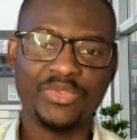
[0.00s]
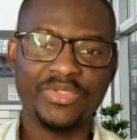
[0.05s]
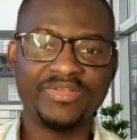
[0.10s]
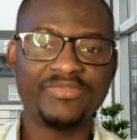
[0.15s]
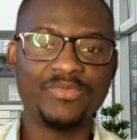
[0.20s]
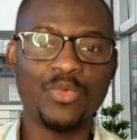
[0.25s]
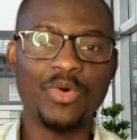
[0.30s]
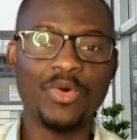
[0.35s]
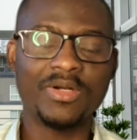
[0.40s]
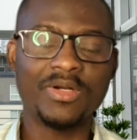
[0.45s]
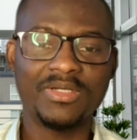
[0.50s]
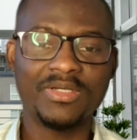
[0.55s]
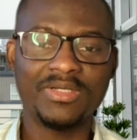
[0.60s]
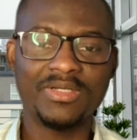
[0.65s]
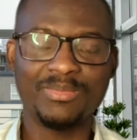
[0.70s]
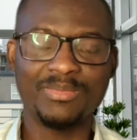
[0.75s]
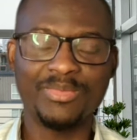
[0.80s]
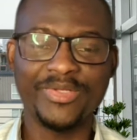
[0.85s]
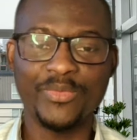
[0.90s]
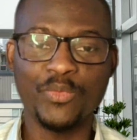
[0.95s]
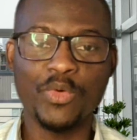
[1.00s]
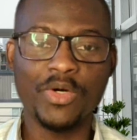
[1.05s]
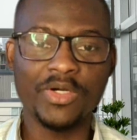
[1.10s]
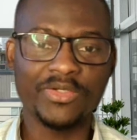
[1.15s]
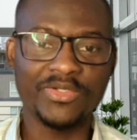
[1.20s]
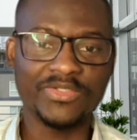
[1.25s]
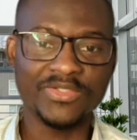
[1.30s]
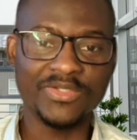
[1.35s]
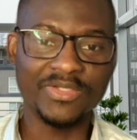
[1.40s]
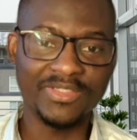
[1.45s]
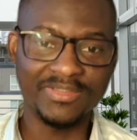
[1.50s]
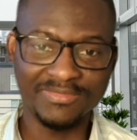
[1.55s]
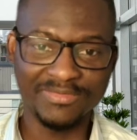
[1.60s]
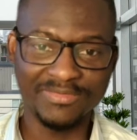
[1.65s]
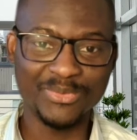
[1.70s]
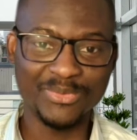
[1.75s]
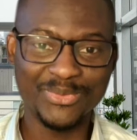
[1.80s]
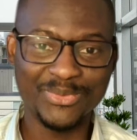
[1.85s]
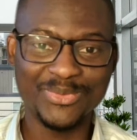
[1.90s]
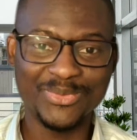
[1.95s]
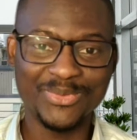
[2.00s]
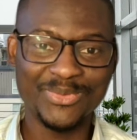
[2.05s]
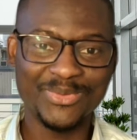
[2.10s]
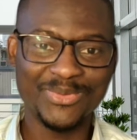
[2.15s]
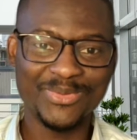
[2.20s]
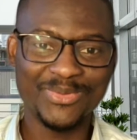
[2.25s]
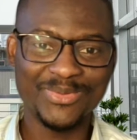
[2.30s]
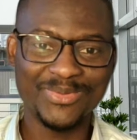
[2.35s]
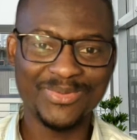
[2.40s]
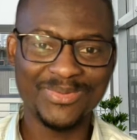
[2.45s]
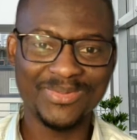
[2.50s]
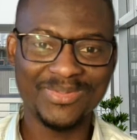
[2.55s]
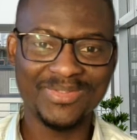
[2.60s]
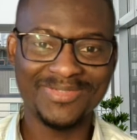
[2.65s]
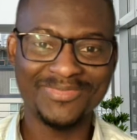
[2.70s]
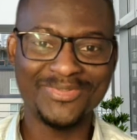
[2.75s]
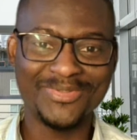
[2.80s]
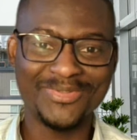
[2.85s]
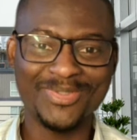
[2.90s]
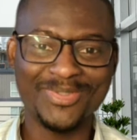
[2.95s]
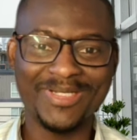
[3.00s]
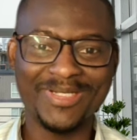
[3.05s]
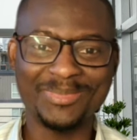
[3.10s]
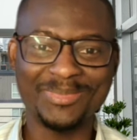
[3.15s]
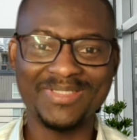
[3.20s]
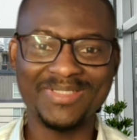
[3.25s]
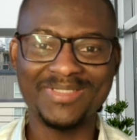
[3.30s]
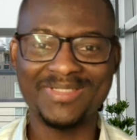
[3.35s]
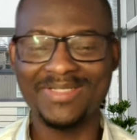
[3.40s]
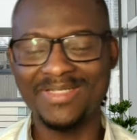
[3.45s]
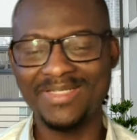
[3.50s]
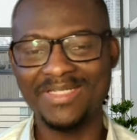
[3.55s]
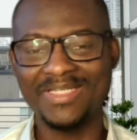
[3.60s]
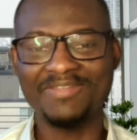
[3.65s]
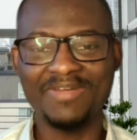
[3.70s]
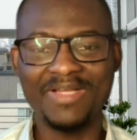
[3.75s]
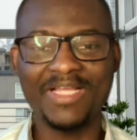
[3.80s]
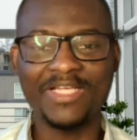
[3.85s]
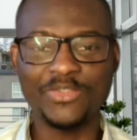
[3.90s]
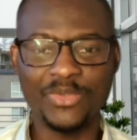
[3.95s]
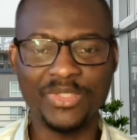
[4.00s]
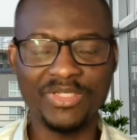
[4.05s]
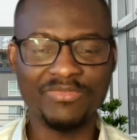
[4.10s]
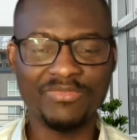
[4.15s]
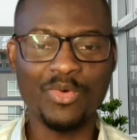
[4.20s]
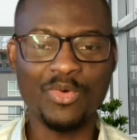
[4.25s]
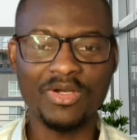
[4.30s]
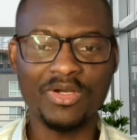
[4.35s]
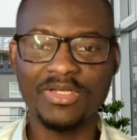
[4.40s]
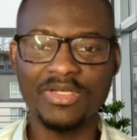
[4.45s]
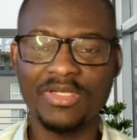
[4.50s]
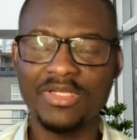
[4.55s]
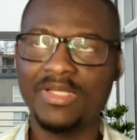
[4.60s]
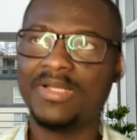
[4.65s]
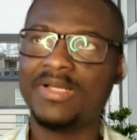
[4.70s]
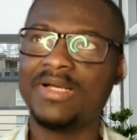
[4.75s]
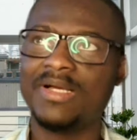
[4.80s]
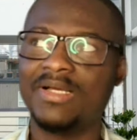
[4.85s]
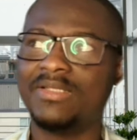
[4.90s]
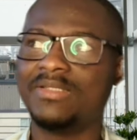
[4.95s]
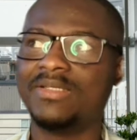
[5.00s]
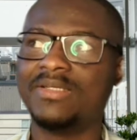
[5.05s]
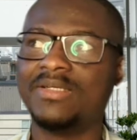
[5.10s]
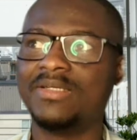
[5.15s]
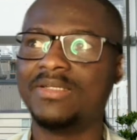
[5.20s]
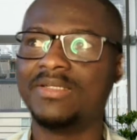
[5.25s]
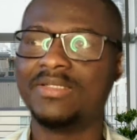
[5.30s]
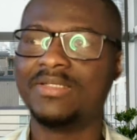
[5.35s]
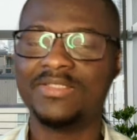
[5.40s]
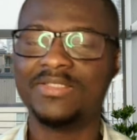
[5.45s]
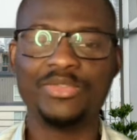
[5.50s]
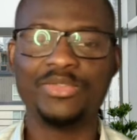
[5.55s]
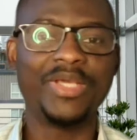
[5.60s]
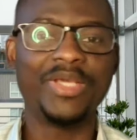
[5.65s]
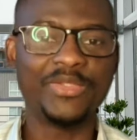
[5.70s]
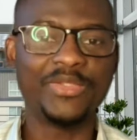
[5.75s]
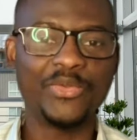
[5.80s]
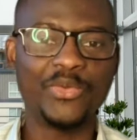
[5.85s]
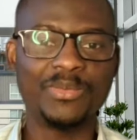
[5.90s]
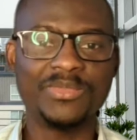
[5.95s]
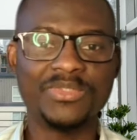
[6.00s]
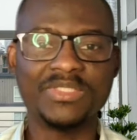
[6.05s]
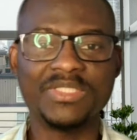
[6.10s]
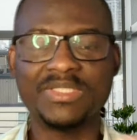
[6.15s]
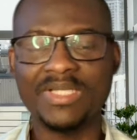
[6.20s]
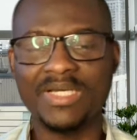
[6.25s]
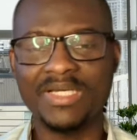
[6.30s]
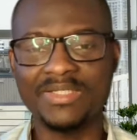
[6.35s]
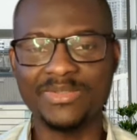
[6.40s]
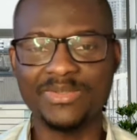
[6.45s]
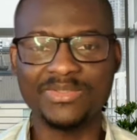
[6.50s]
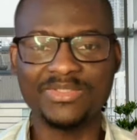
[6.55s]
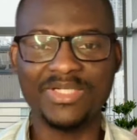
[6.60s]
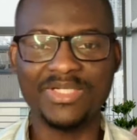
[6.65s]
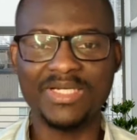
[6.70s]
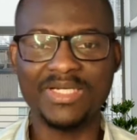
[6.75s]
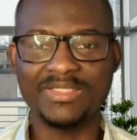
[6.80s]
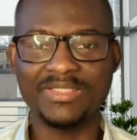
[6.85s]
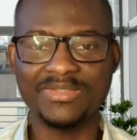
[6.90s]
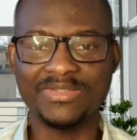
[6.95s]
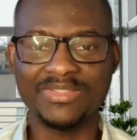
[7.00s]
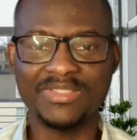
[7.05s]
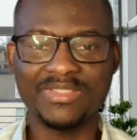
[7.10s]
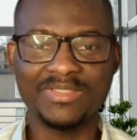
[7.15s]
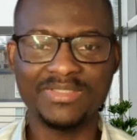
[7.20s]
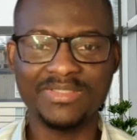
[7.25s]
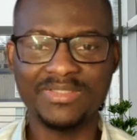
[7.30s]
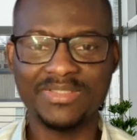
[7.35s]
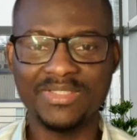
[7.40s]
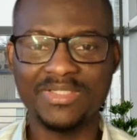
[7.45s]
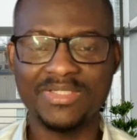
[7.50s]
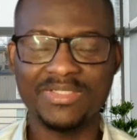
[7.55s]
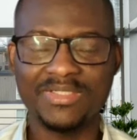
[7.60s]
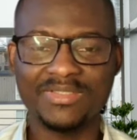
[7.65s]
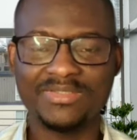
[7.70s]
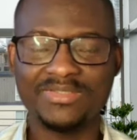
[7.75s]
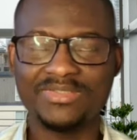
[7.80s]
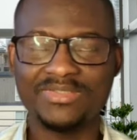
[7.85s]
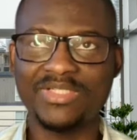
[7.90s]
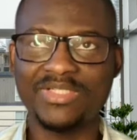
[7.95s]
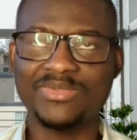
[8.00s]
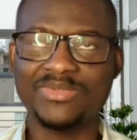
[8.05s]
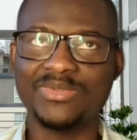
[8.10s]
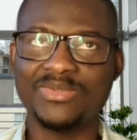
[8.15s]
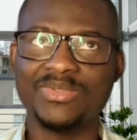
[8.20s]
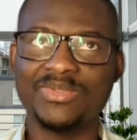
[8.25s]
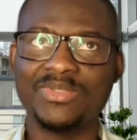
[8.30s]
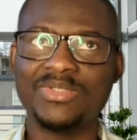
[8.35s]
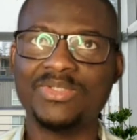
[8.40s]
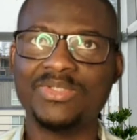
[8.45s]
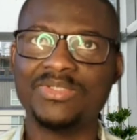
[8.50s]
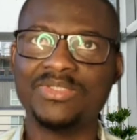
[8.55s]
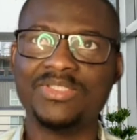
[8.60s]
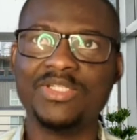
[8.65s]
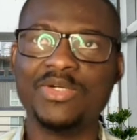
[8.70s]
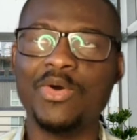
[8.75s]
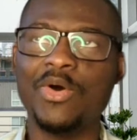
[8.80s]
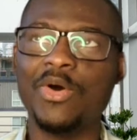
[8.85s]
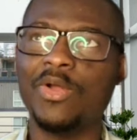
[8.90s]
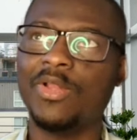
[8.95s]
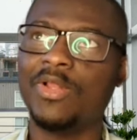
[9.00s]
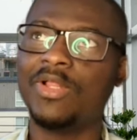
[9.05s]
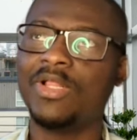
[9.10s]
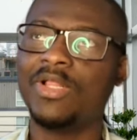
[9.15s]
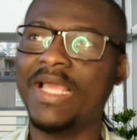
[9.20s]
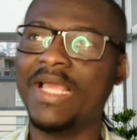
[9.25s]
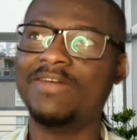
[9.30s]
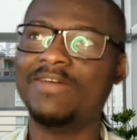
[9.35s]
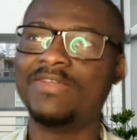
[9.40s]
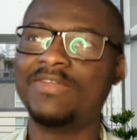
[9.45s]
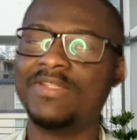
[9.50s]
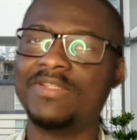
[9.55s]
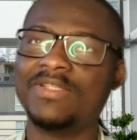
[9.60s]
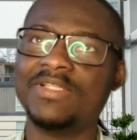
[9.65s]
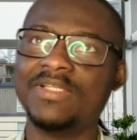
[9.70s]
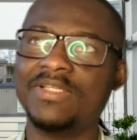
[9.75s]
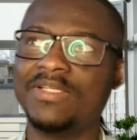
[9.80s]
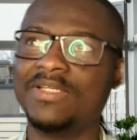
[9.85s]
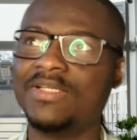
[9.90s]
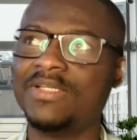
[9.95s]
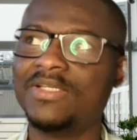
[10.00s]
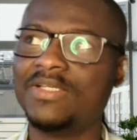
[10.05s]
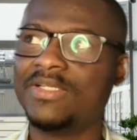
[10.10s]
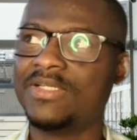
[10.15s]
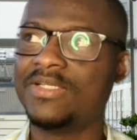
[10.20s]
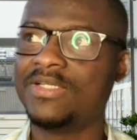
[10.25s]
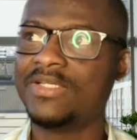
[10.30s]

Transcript: you leave work, but the work does not leave you, if you know what I mean. The fact that you leave work and you get home, you're still trying to recall everything.